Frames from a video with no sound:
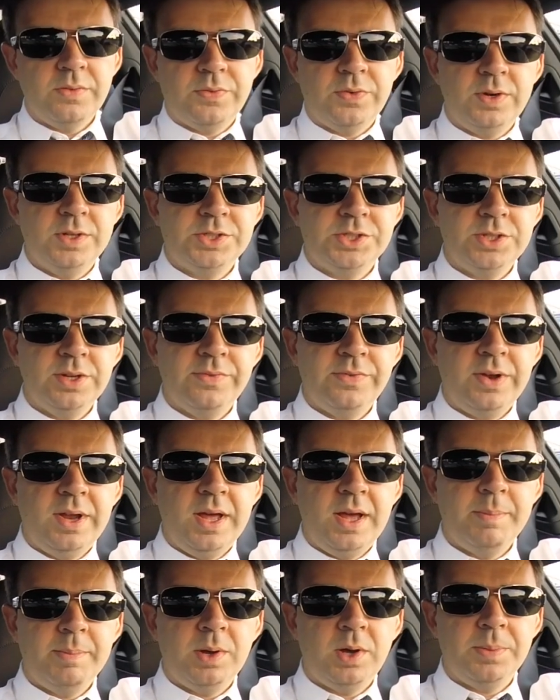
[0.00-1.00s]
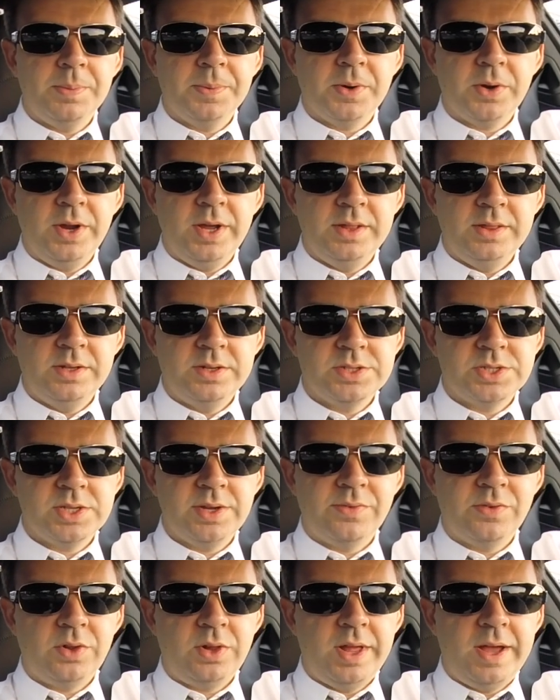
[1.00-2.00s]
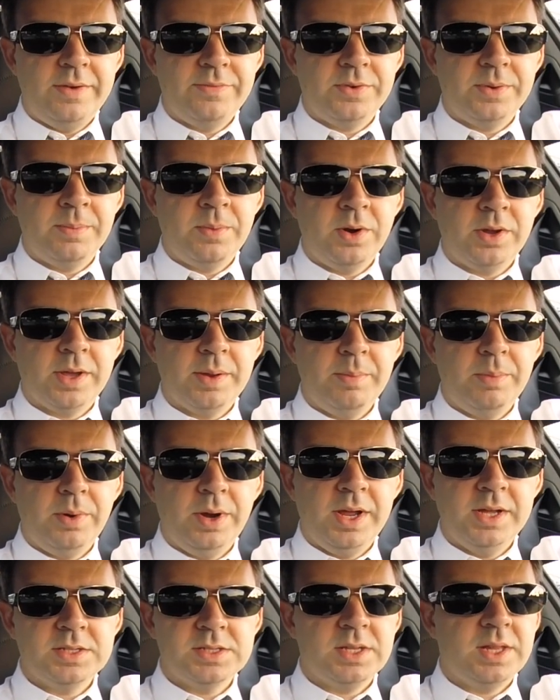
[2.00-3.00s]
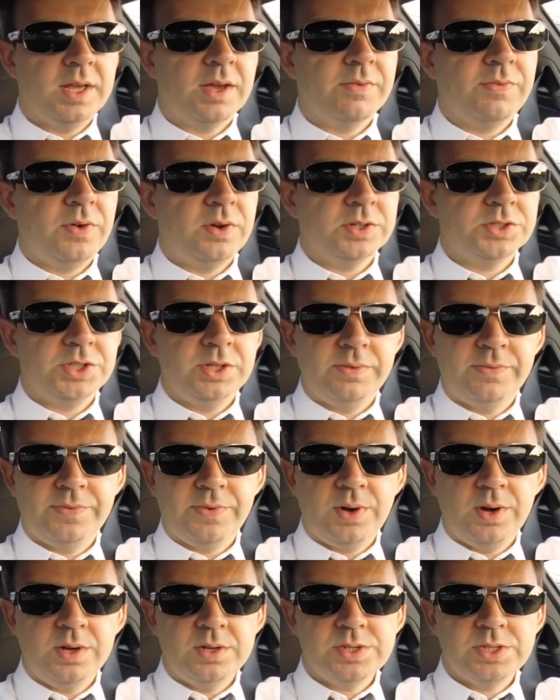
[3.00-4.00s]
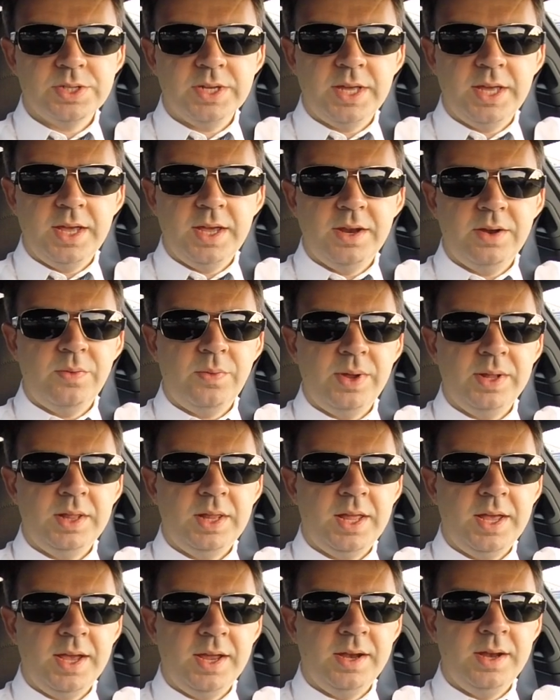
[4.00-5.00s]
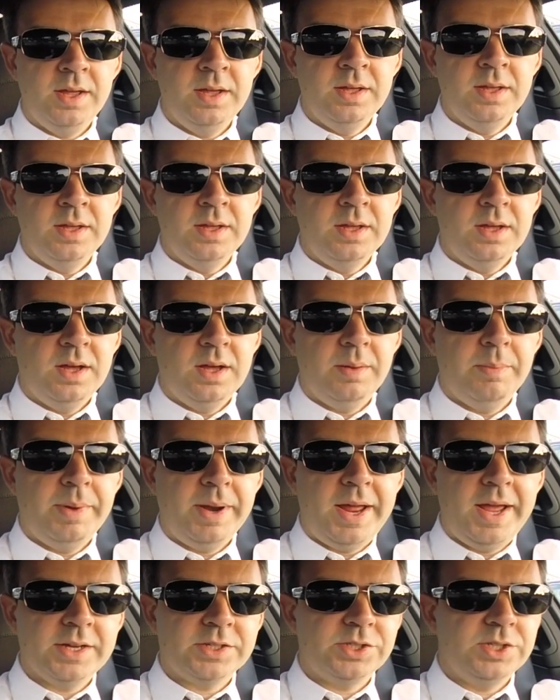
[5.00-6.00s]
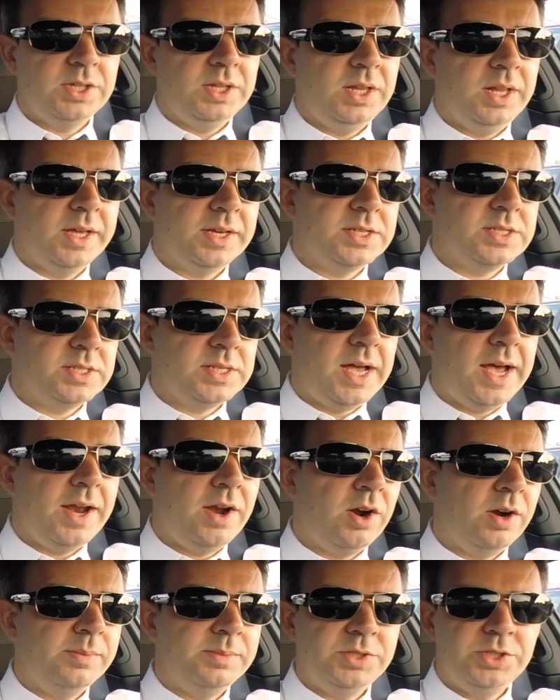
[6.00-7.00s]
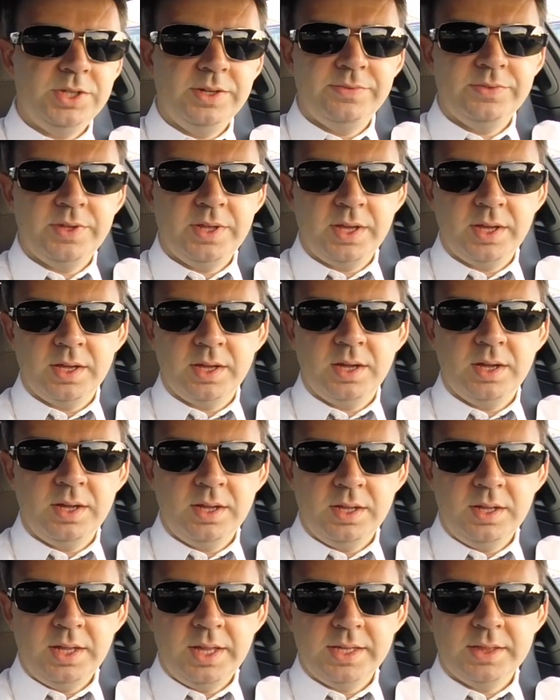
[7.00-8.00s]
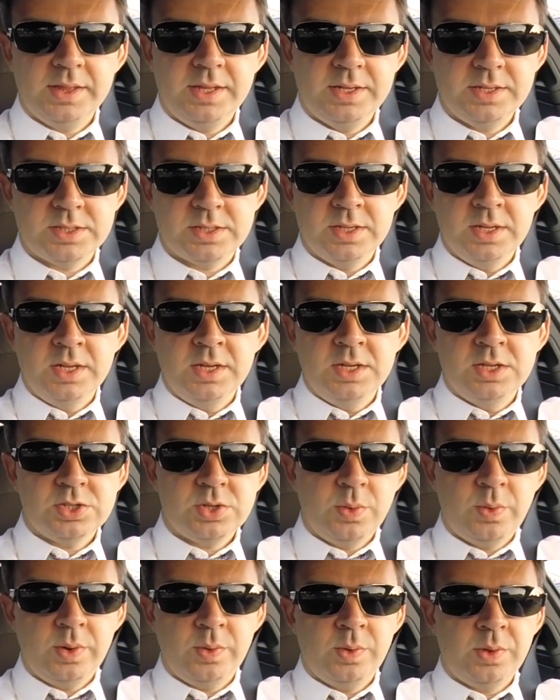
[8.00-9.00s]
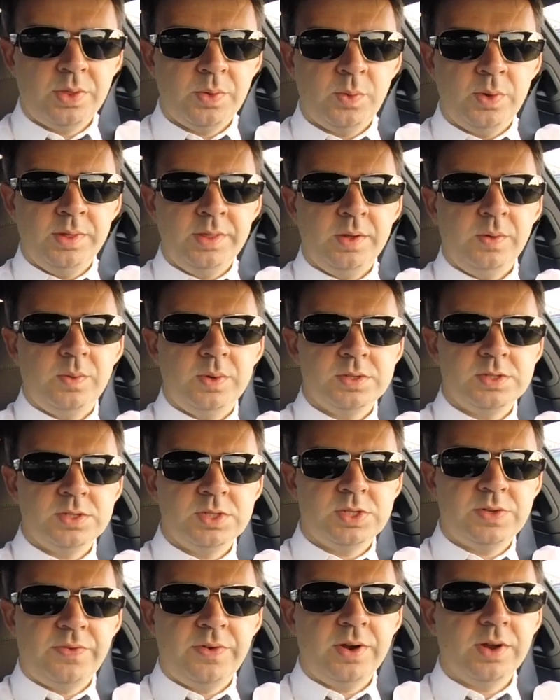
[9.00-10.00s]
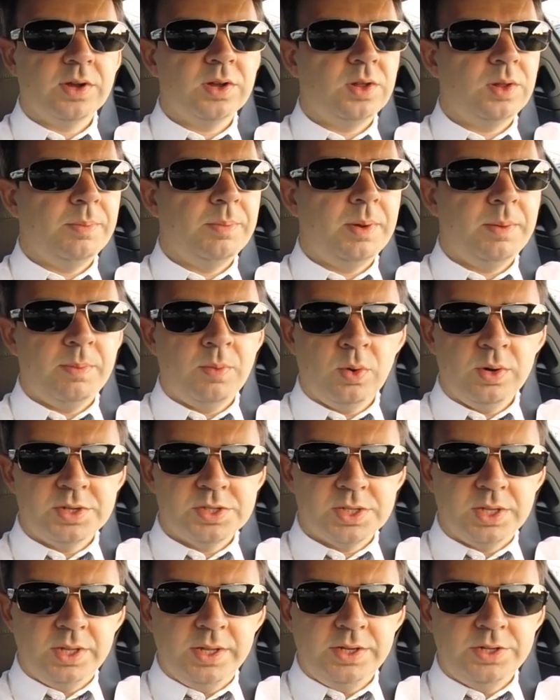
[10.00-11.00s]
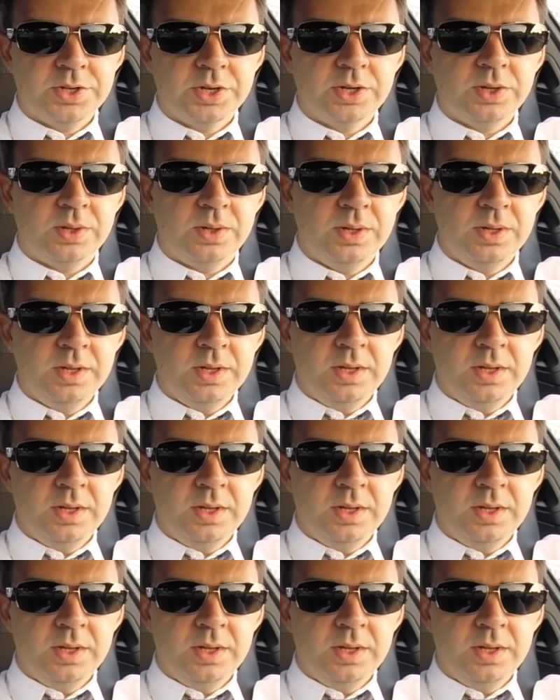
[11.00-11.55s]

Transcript: for a shift knob upgrade, there's several aftermarket brands like Function First and Renline, but I actually like sidearm shifting like this. So I went with one that wasn't spherical but more cylindrical,